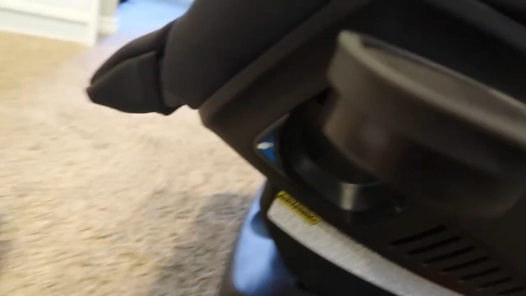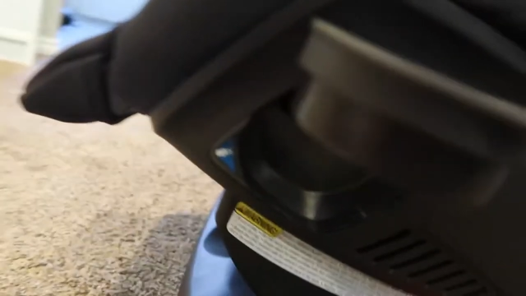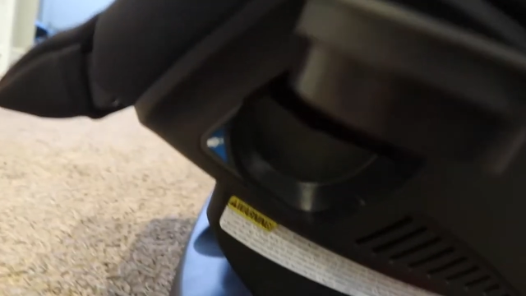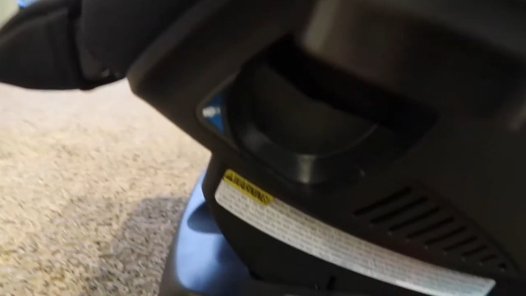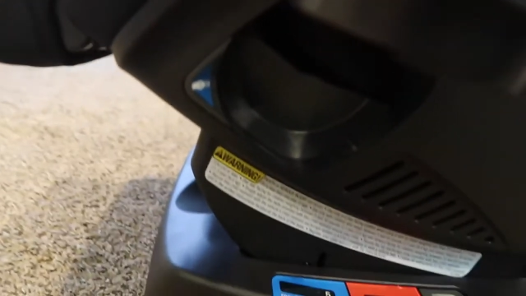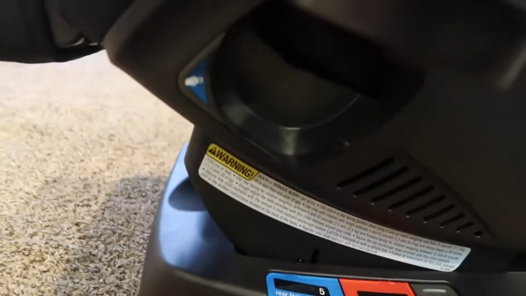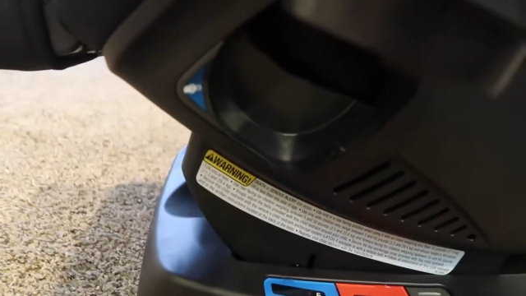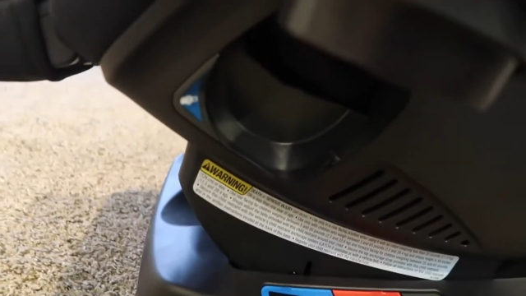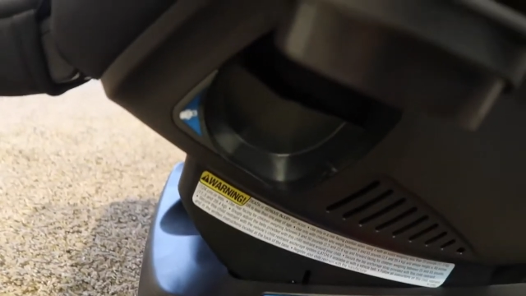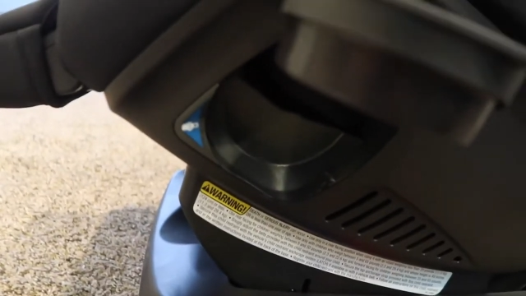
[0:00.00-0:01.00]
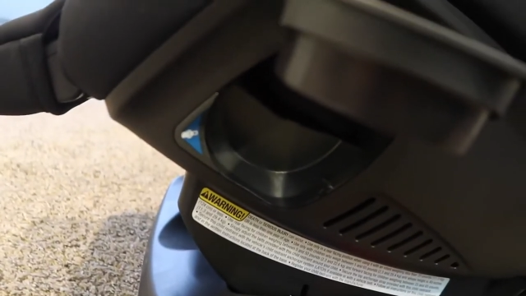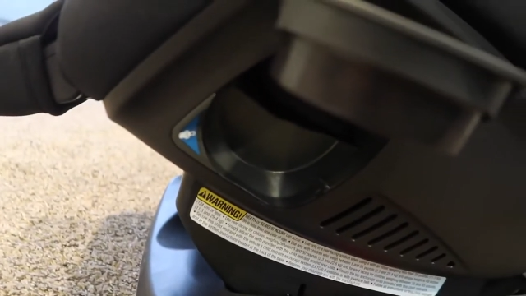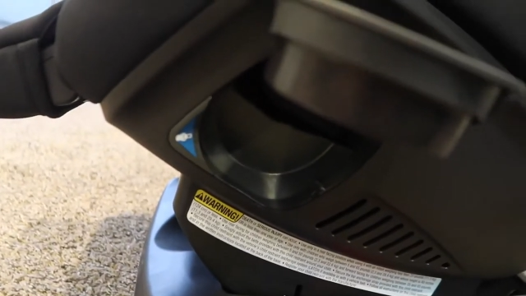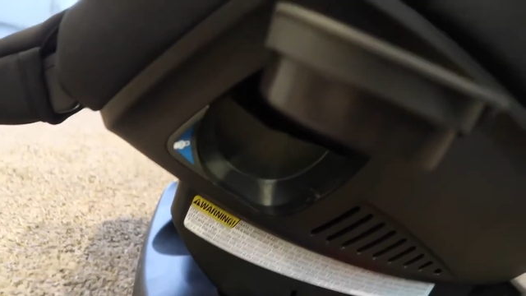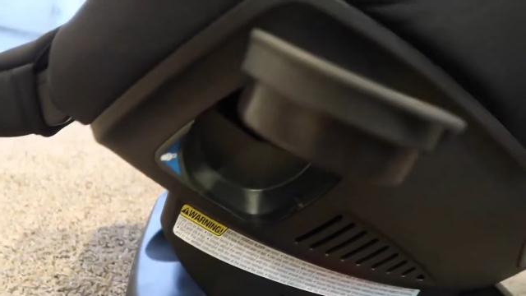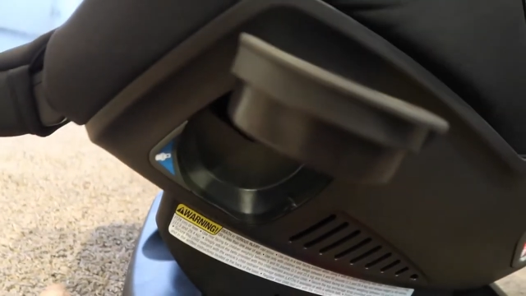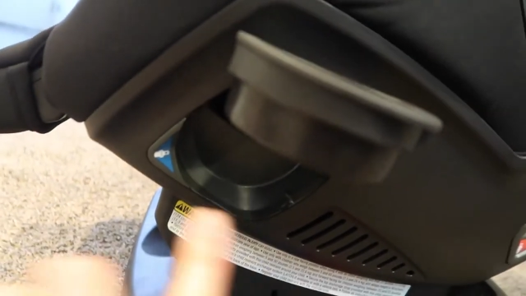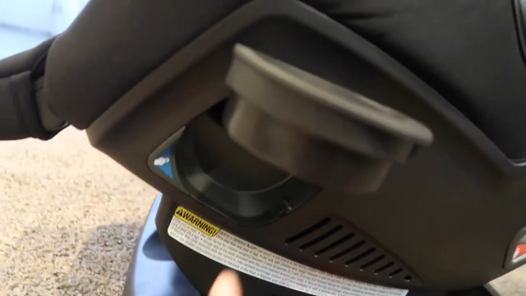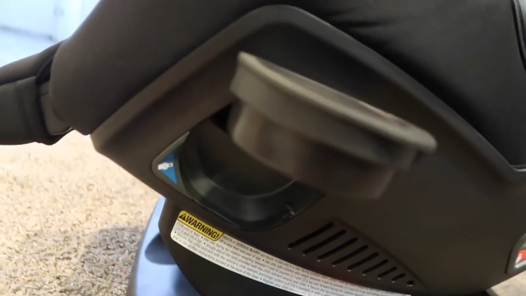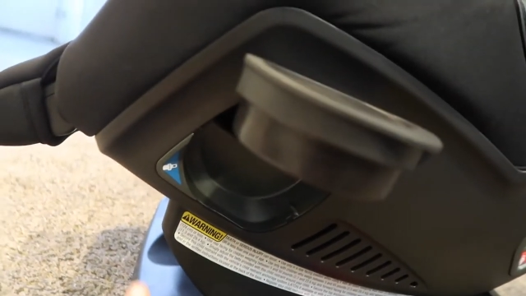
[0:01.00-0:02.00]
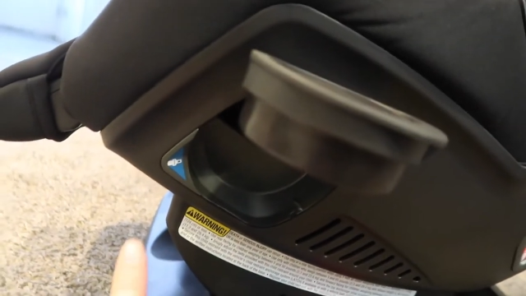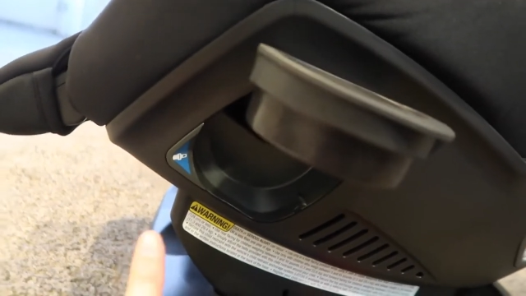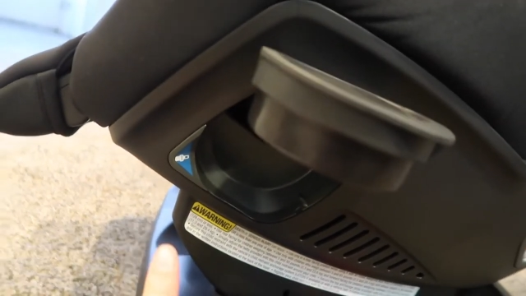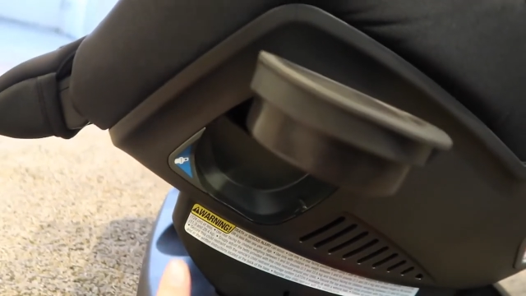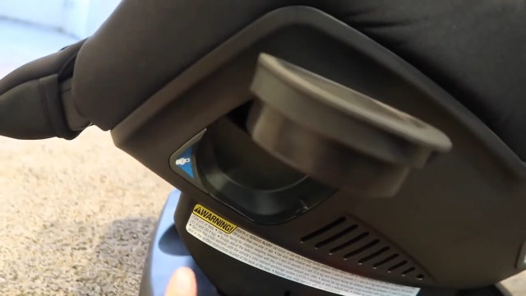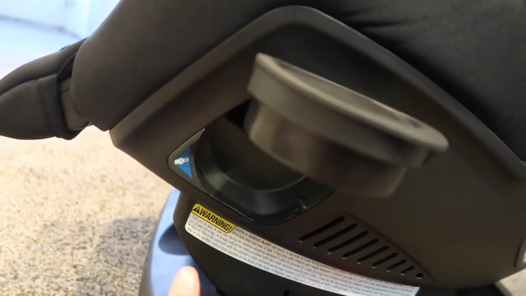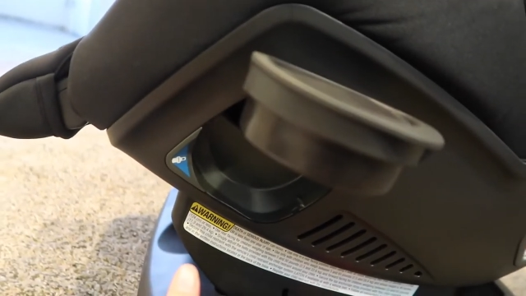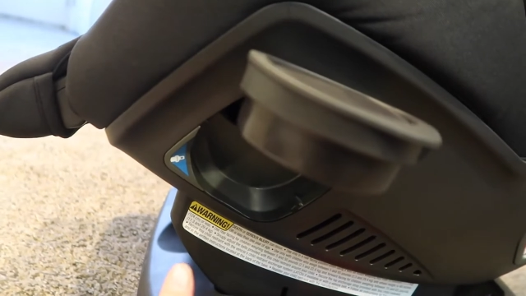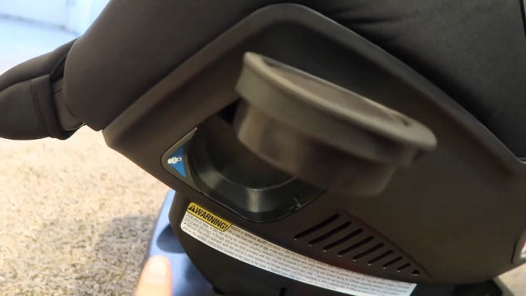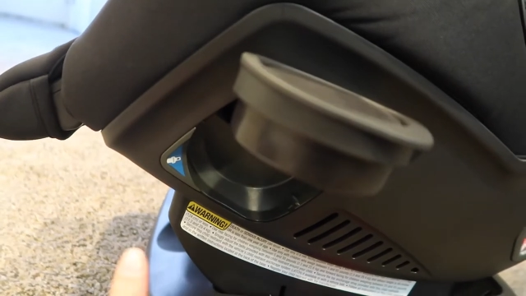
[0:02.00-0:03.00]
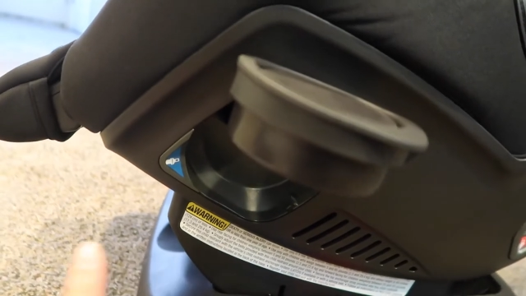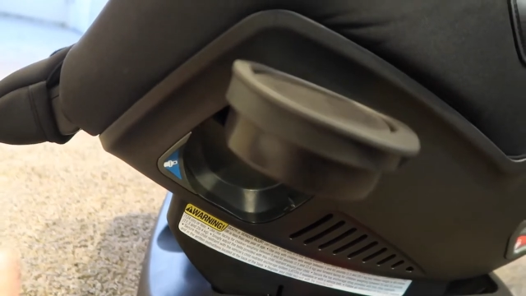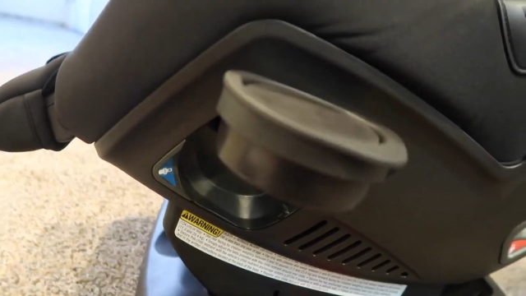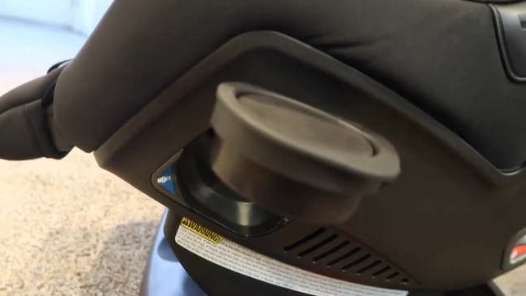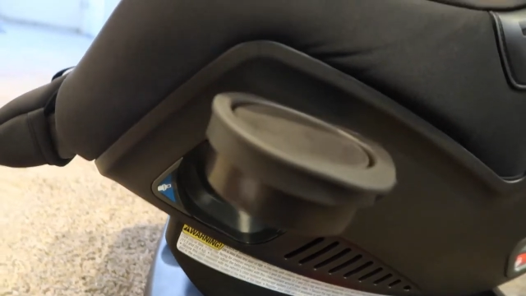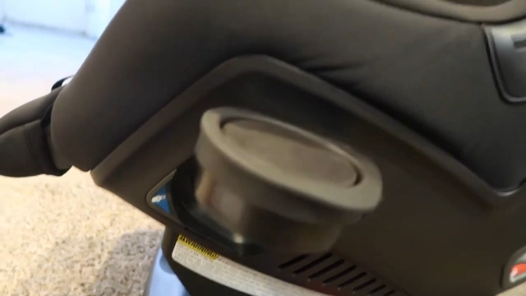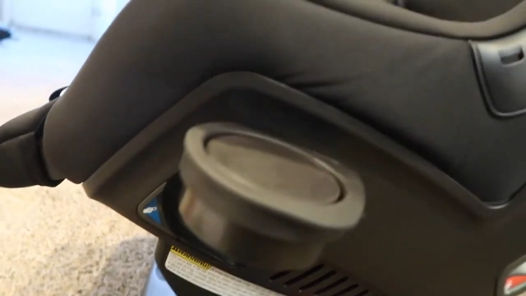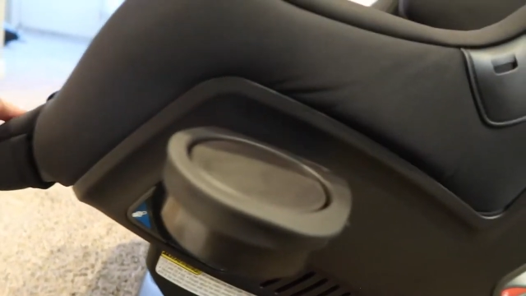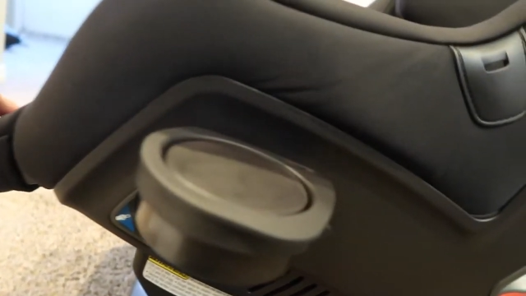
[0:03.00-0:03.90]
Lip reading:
Nobody's mouth can be seen.